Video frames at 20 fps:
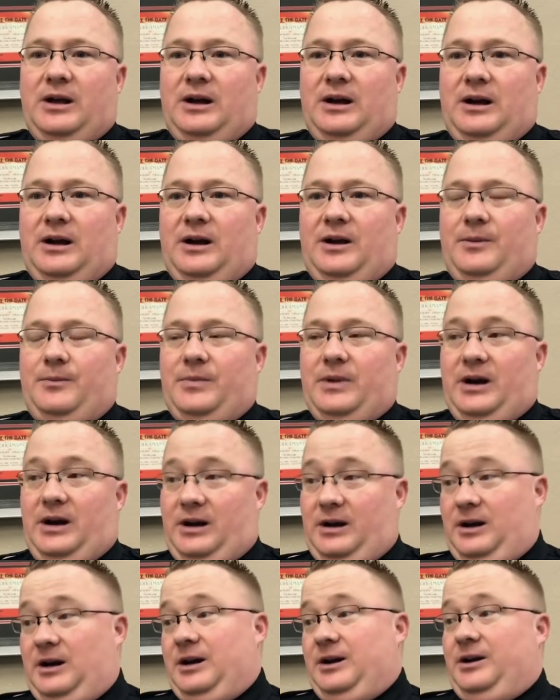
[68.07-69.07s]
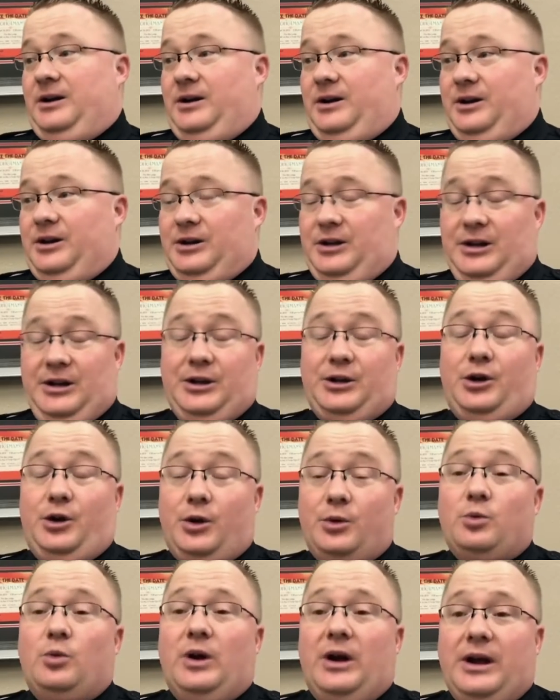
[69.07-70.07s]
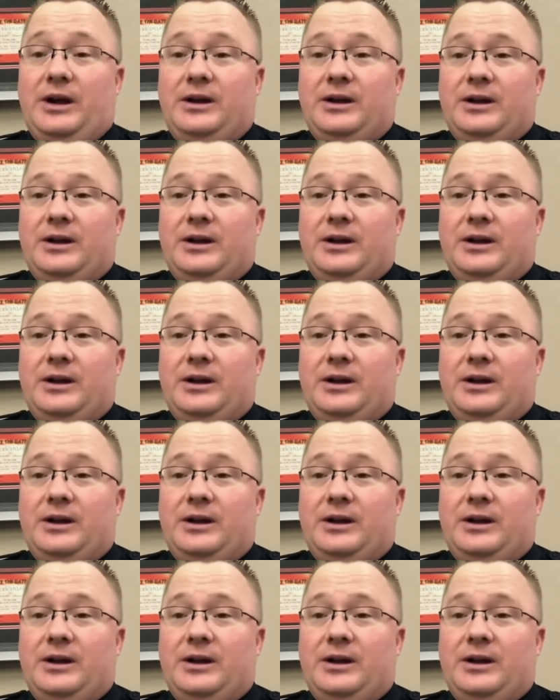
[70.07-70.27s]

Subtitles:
in a good way.